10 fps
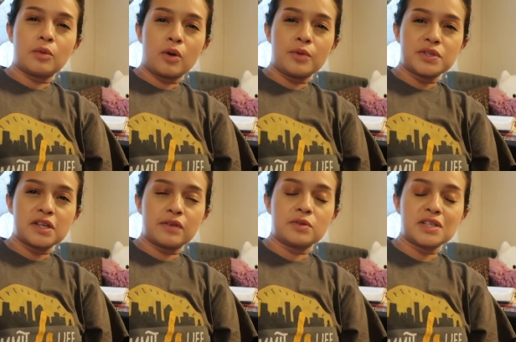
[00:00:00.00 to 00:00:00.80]
almost
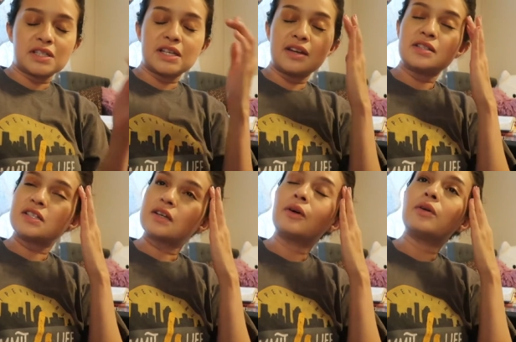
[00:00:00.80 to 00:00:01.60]
seven, it was like 10
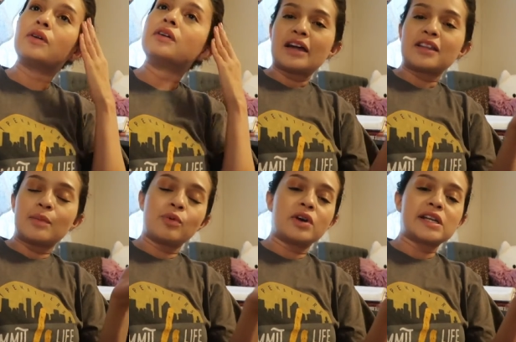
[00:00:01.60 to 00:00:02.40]
till. At
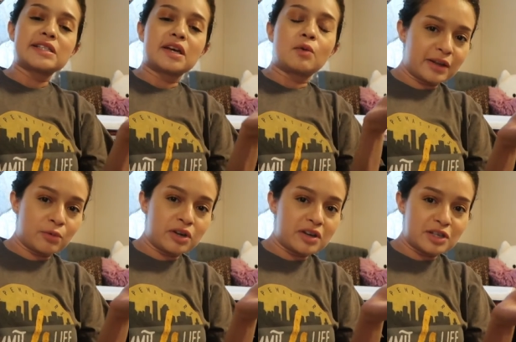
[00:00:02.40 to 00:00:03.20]
that point, it's like, like,
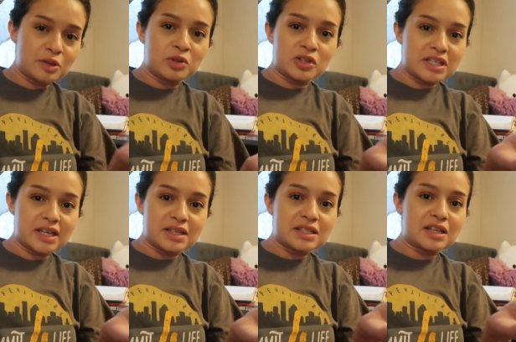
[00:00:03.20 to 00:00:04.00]
what are you gonna do with your
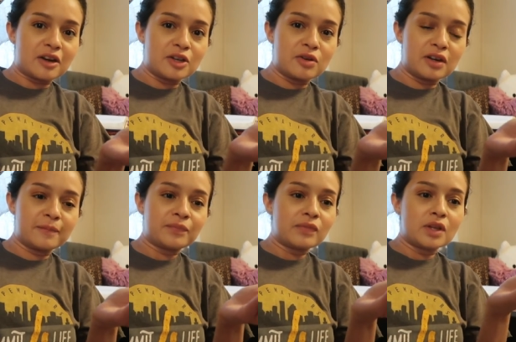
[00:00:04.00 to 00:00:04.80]
tickets? Are you
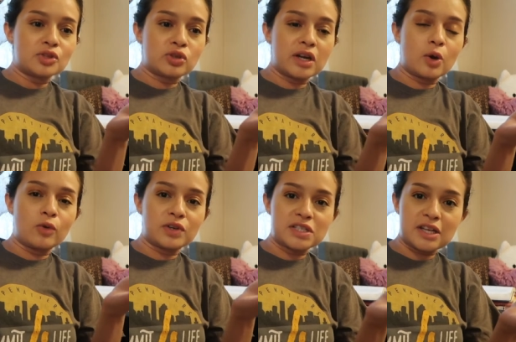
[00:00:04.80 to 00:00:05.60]
gonna try to
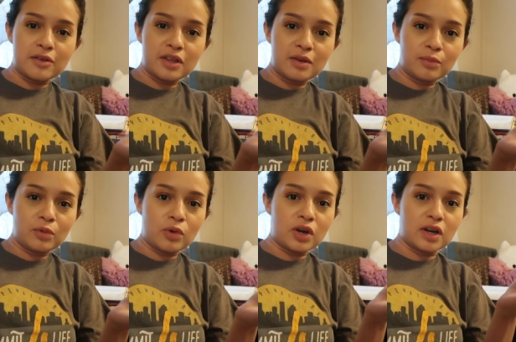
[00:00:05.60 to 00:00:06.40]
oversell them
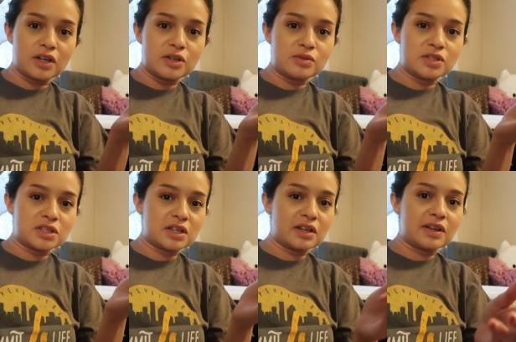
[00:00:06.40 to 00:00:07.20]
or are you
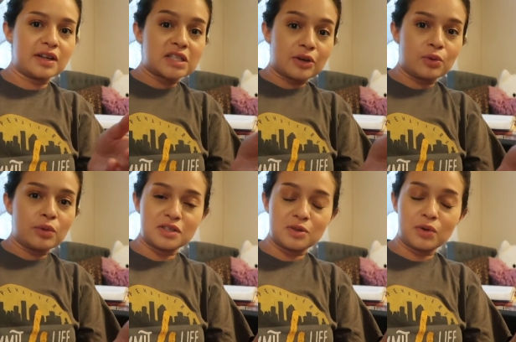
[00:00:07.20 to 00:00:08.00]
just gonna like settle?
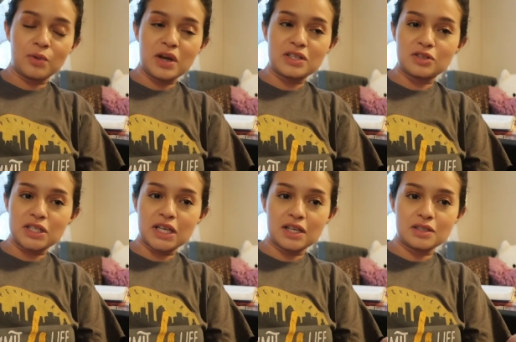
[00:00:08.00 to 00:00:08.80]
Do you wanna waste your
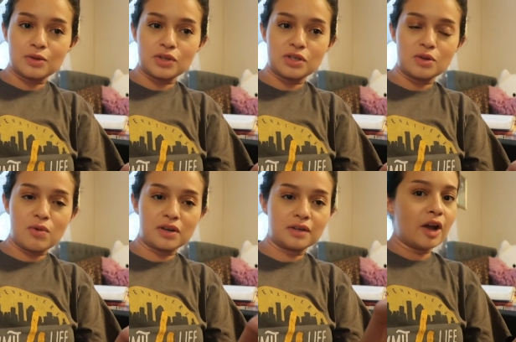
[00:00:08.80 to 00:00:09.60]
tickets or do you
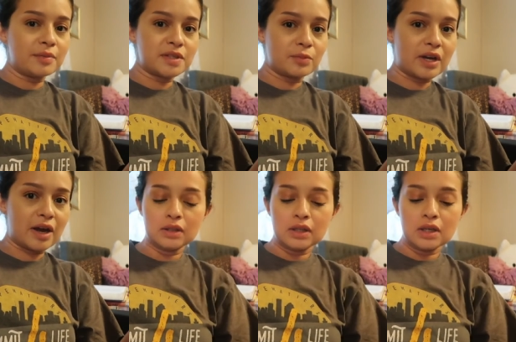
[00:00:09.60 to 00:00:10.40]
wanna help someone
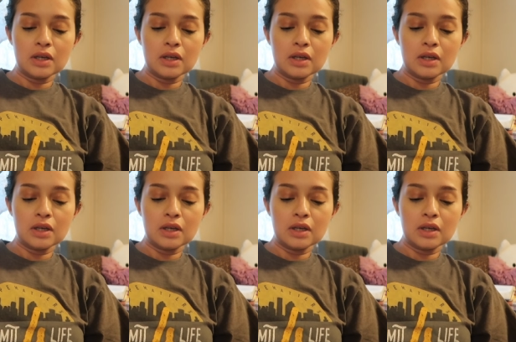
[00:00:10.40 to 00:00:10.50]
out?